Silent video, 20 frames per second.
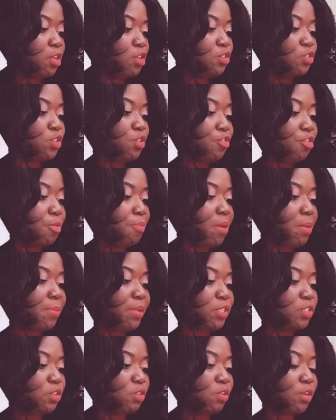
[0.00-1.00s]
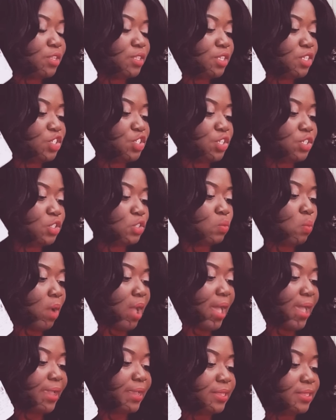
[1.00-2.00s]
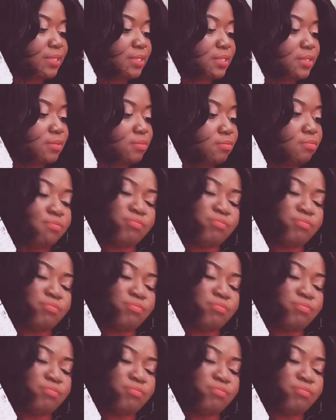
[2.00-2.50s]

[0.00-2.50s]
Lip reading: So remember to condition twice.